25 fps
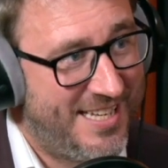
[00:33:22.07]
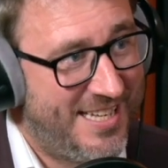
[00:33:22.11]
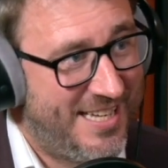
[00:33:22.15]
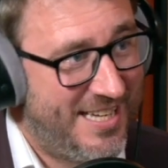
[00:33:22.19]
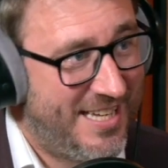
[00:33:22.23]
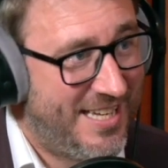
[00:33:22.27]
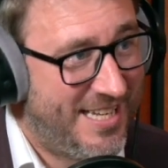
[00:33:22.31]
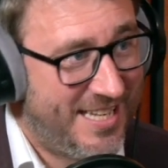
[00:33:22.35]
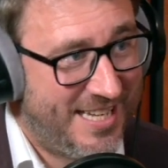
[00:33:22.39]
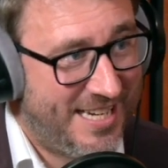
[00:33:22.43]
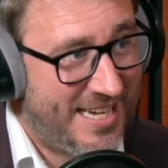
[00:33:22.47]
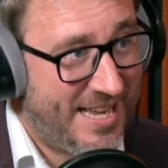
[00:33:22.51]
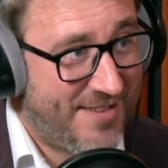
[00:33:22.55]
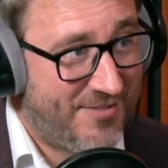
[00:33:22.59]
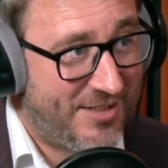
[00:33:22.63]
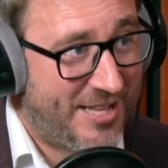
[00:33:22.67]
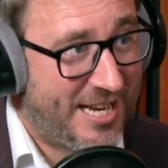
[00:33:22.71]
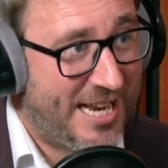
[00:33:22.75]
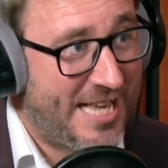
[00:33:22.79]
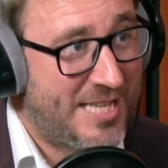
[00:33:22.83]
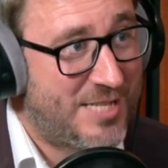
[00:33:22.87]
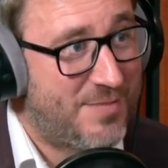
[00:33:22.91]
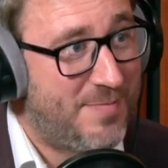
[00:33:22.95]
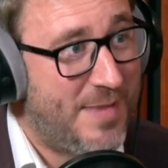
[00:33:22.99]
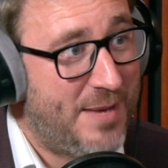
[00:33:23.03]
and
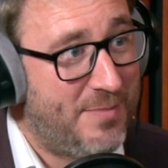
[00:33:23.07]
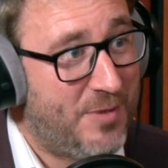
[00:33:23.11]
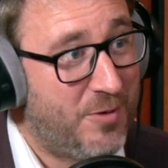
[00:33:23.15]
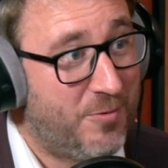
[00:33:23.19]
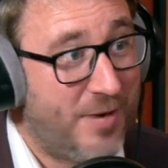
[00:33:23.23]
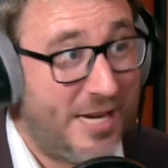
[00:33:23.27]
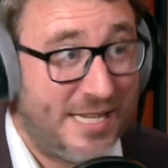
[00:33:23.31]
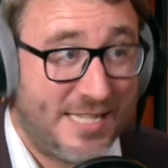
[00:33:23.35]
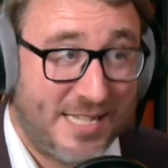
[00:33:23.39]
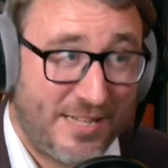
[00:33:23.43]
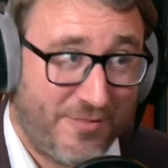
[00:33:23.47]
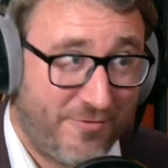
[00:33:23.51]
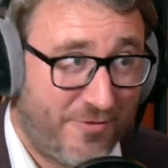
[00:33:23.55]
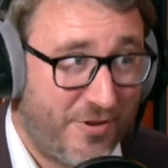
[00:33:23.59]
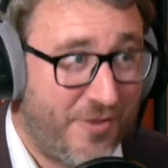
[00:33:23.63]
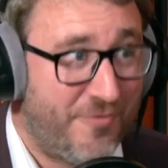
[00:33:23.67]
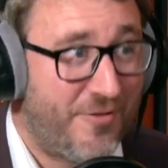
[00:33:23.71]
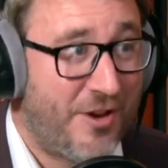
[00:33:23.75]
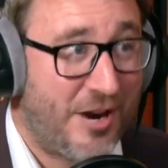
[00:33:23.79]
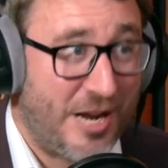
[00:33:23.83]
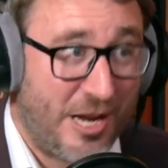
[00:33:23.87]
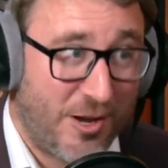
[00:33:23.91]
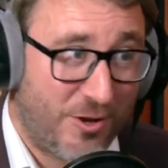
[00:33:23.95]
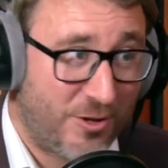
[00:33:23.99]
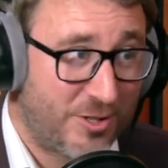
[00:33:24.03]
nevertheless maybe waiting for a
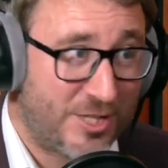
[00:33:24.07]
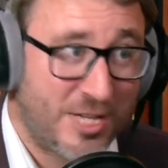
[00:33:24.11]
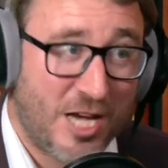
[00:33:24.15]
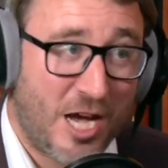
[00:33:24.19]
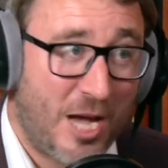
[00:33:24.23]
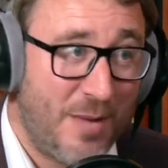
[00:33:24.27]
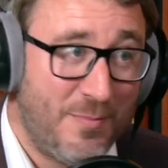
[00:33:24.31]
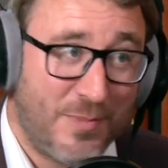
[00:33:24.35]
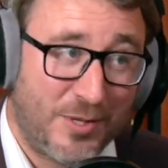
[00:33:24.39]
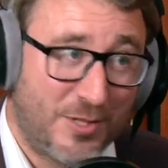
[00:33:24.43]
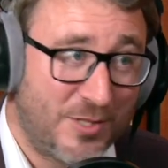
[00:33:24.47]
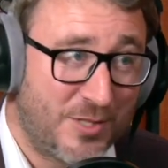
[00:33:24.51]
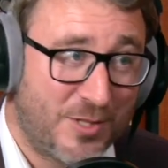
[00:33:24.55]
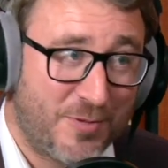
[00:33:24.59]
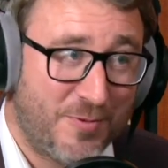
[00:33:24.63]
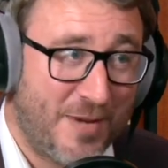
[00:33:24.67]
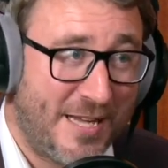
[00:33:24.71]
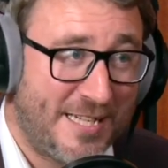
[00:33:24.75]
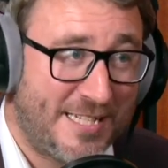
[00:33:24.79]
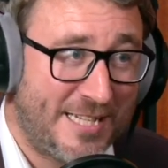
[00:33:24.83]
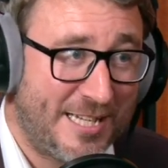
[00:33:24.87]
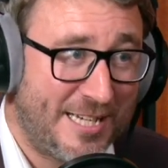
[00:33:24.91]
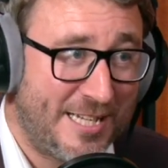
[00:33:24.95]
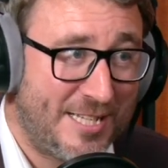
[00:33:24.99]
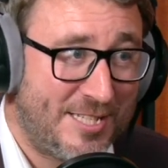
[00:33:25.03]
very long time because the
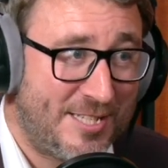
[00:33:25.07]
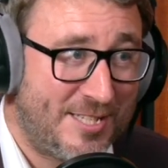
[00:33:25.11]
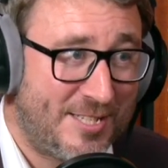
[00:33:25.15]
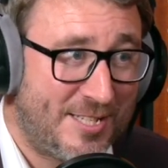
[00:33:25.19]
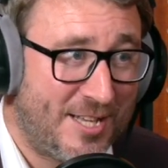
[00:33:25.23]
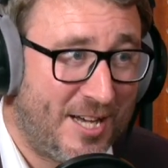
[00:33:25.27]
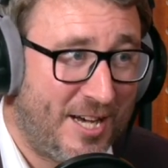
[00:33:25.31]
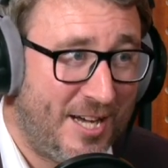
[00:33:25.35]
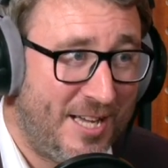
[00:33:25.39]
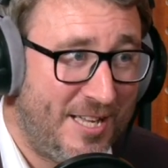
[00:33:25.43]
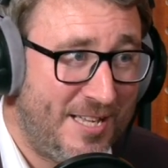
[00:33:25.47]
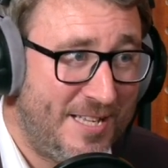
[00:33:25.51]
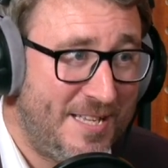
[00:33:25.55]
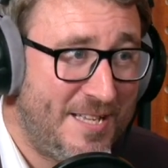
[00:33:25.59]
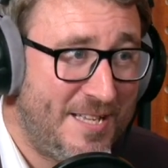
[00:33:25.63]
waiting list's high.